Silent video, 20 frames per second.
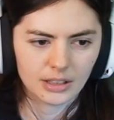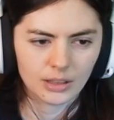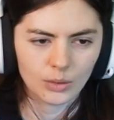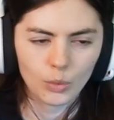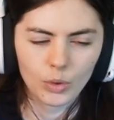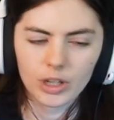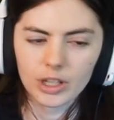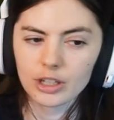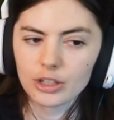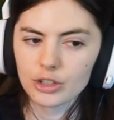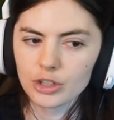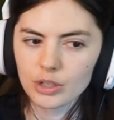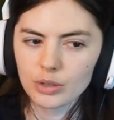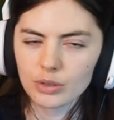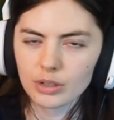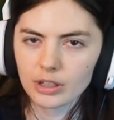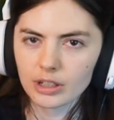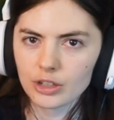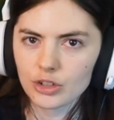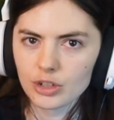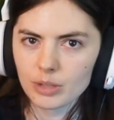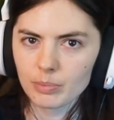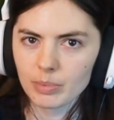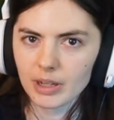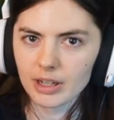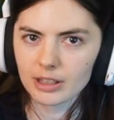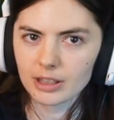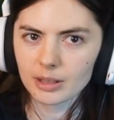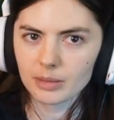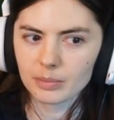What are you going to do? You're going to jump
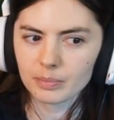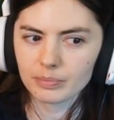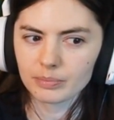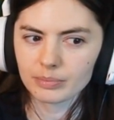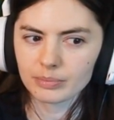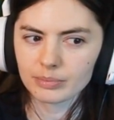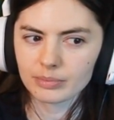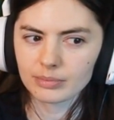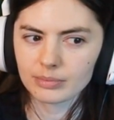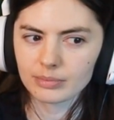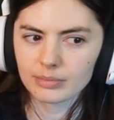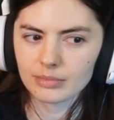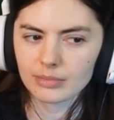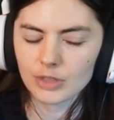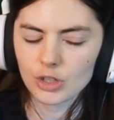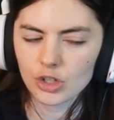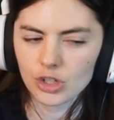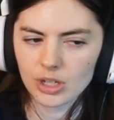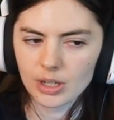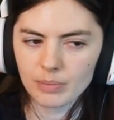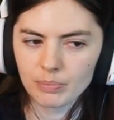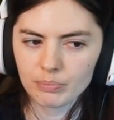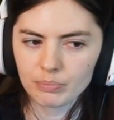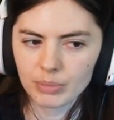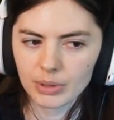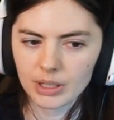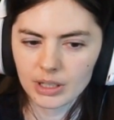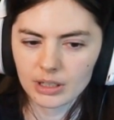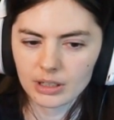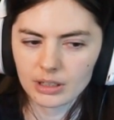out of the ship
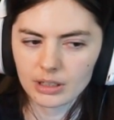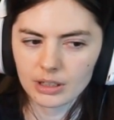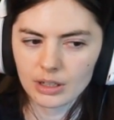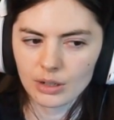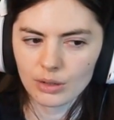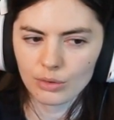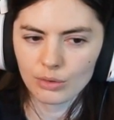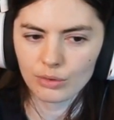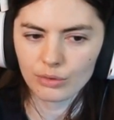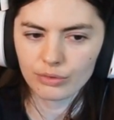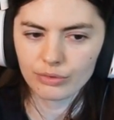and go